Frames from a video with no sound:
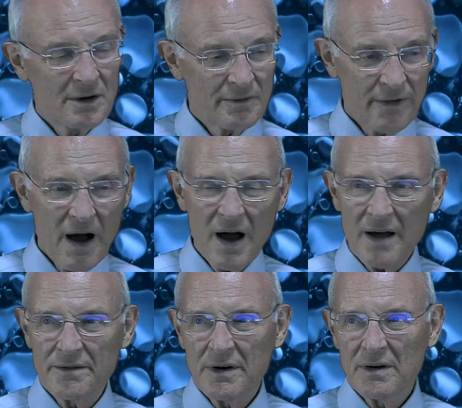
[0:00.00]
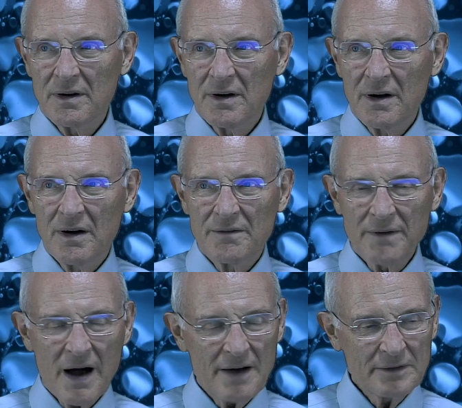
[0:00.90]
five times a day.
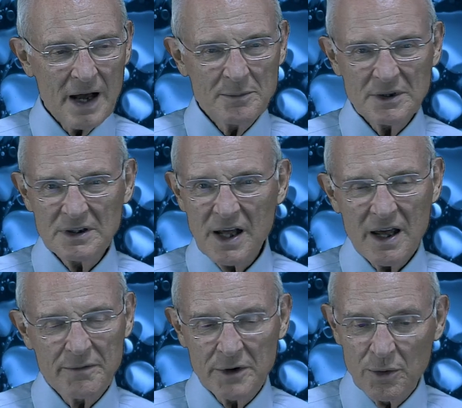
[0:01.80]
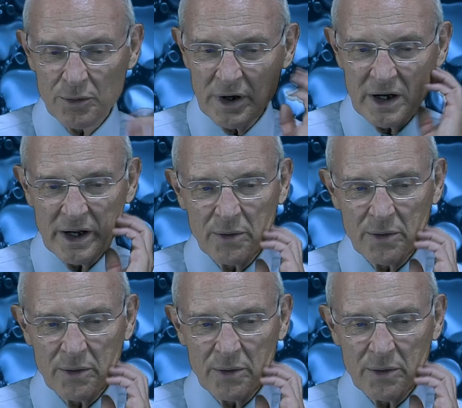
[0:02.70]
5 times a day if you're really,